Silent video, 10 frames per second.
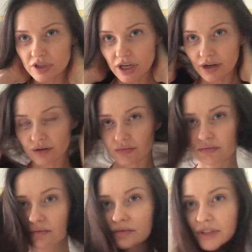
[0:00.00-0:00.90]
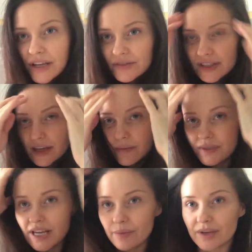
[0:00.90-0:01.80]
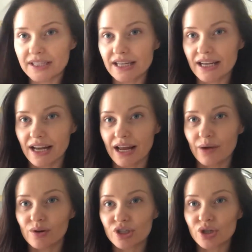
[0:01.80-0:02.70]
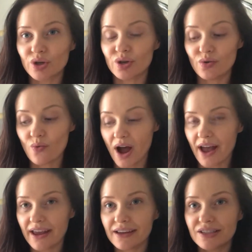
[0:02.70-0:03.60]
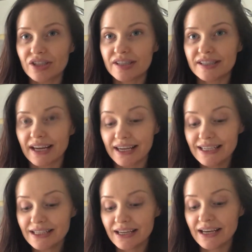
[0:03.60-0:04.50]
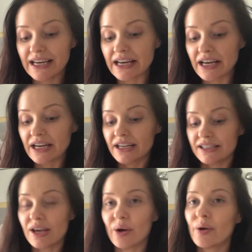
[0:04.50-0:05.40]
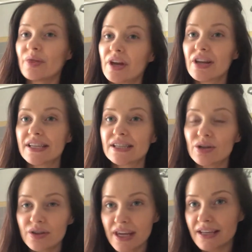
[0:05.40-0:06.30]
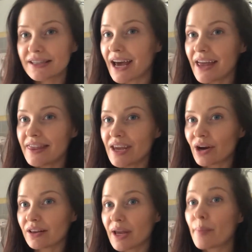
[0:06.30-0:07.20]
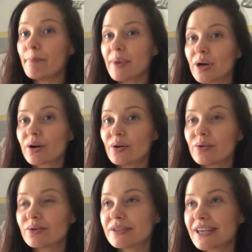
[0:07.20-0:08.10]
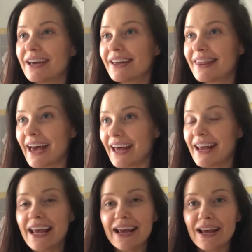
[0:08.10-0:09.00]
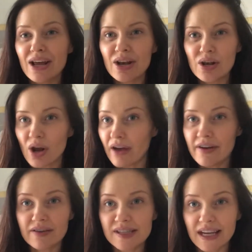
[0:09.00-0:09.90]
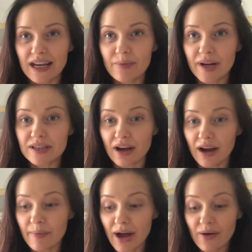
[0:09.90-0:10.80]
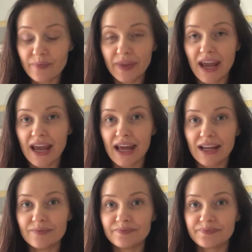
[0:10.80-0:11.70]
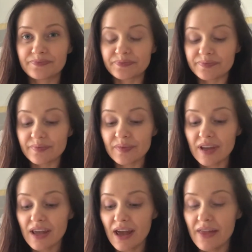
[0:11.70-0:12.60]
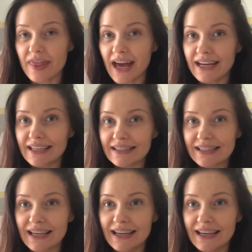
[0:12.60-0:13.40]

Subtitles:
you know, leave some dampness in it, and I will show you why in just a second. So there are these little things that I think are like miracles that I've never seen anybody talk about, and that is